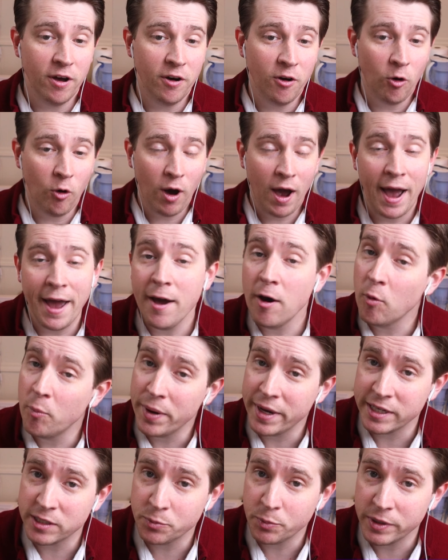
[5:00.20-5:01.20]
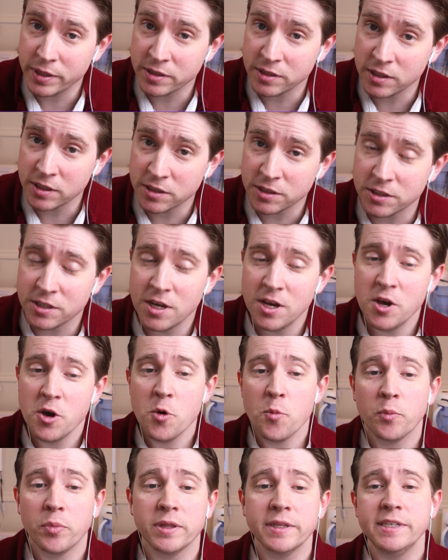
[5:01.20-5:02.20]
an Ohio-based business,
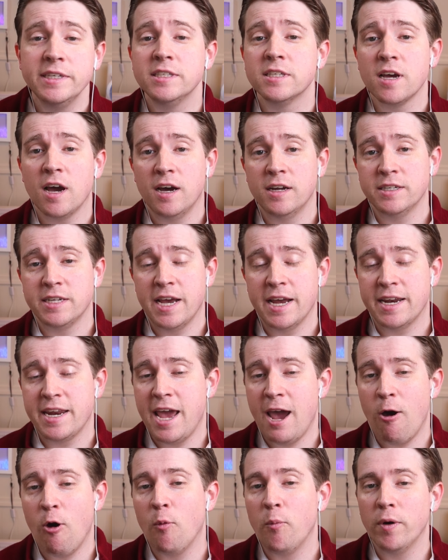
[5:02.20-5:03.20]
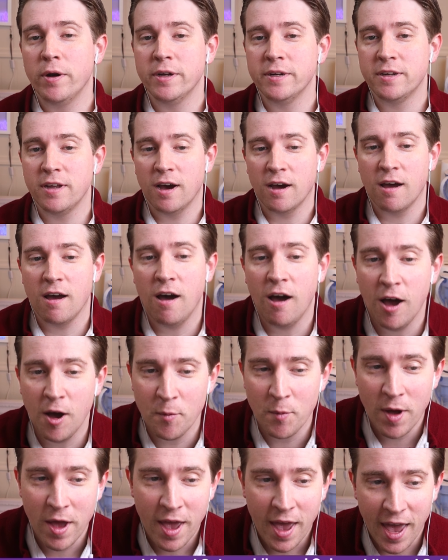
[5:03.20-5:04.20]
please contact
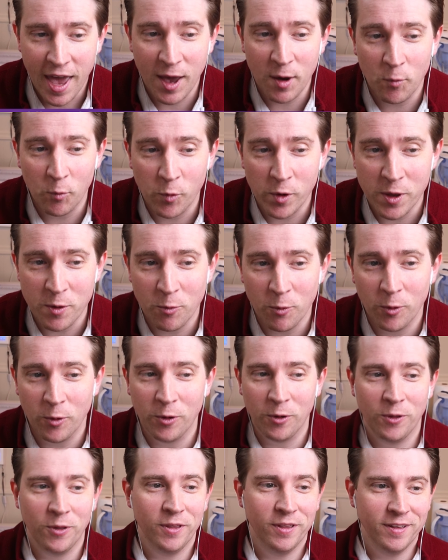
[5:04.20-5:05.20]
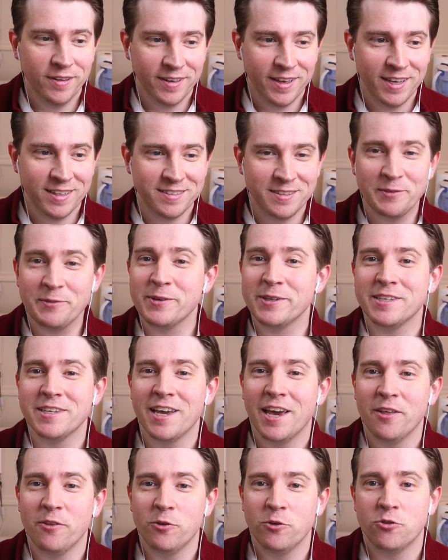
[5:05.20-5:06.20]
cowabundant.com and we will get something
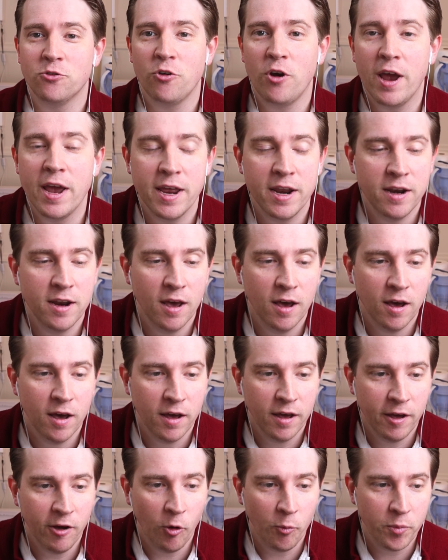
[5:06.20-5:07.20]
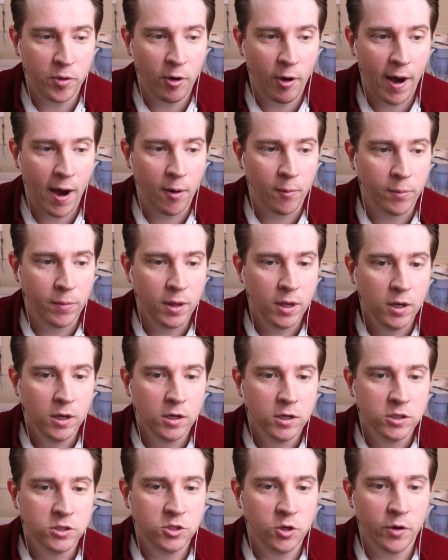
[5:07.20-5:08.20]
together to try and help you out.
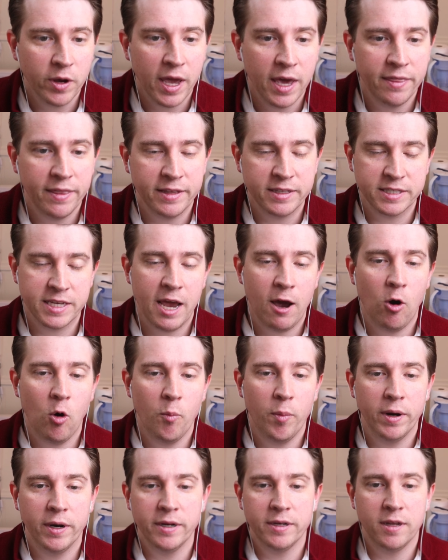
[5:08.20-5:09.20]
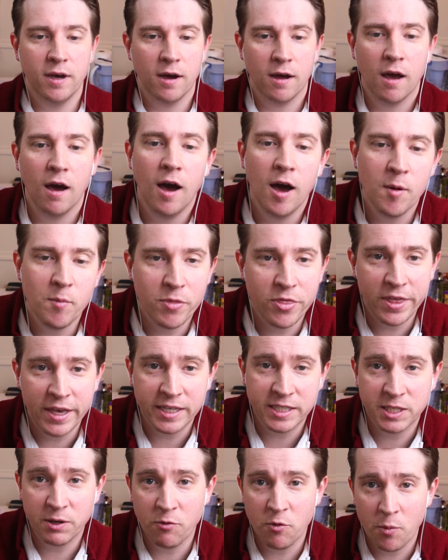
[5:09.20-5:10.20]
So again, that's cowabundant.com.
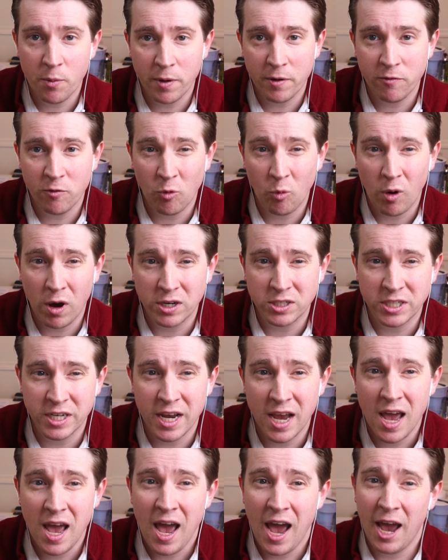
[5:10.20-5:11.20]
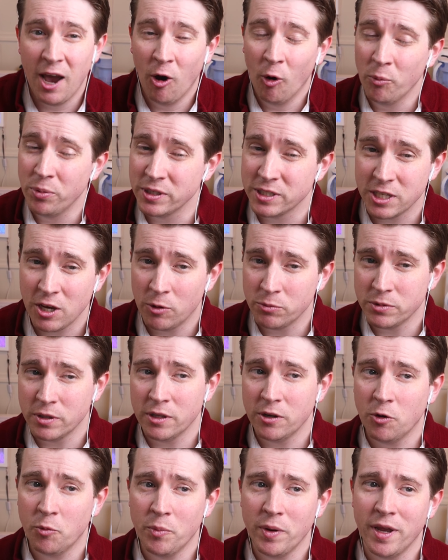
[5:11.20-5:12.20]
Thanks everybody for watching. I hope this helped a
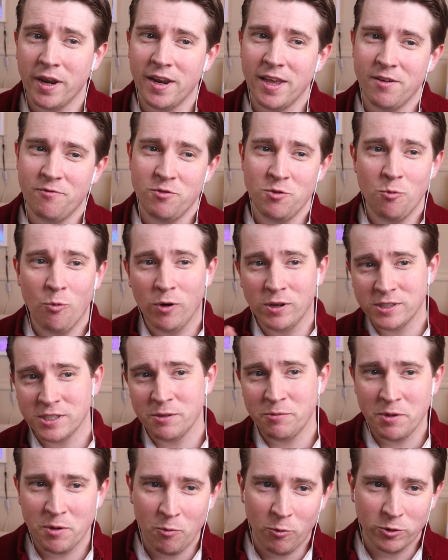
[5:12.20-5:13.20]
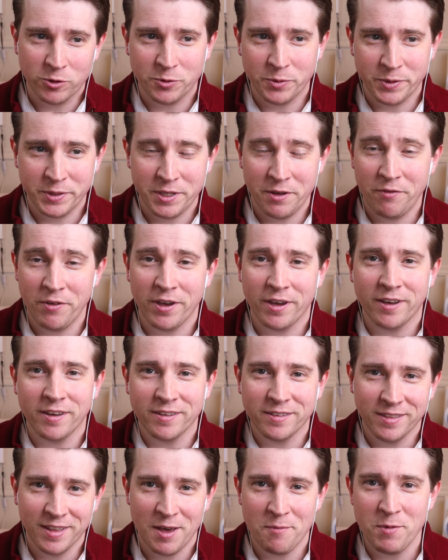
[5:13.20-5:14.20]
little bit. If you want something more specific,
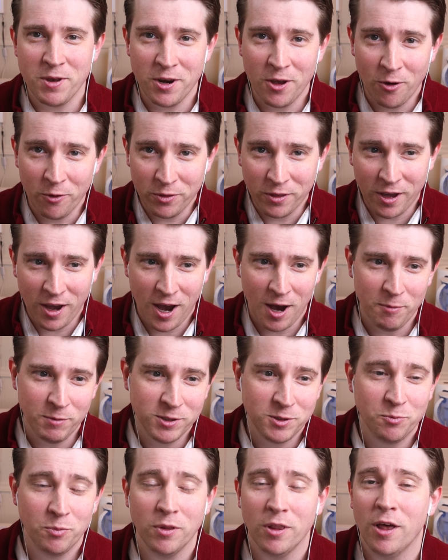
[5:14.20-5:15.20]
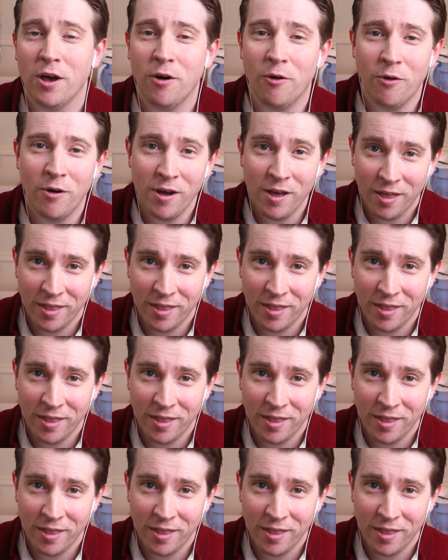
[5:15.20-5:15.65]
let me know in the comments below.